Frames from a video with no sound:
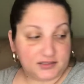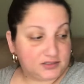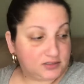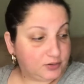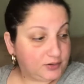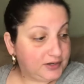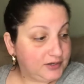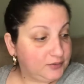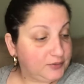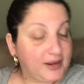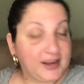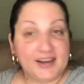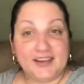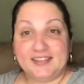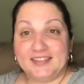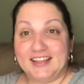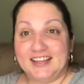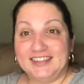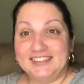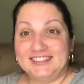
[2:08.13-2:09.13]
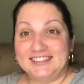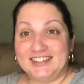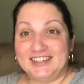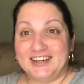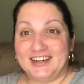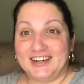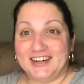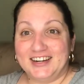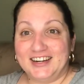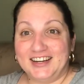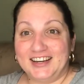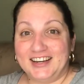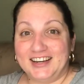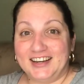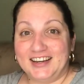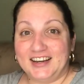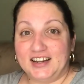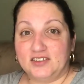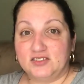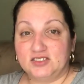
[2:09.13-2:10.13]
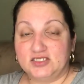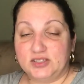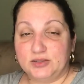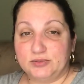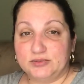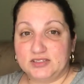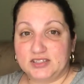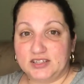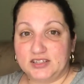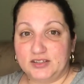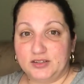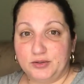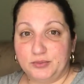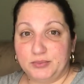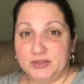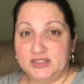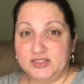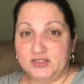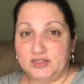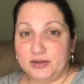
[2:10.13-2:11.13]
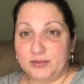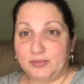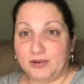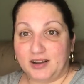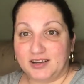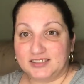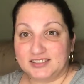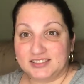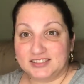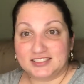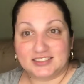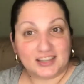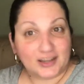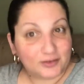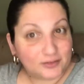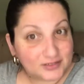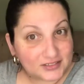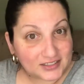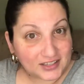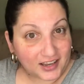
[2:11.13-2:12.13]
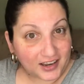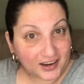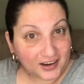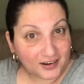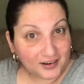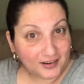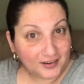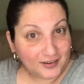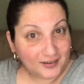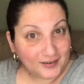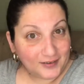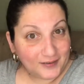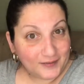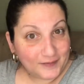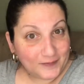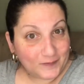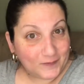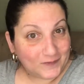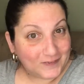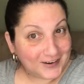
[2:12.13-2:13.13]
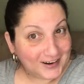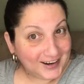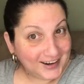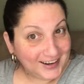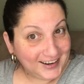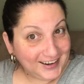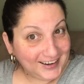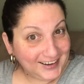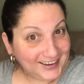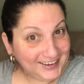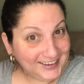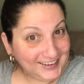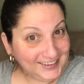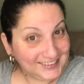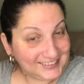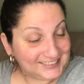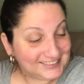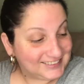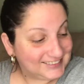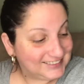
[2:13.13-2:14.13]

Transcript: So anyway, this year he announced he was gonna do mystery boxes and I was like, what?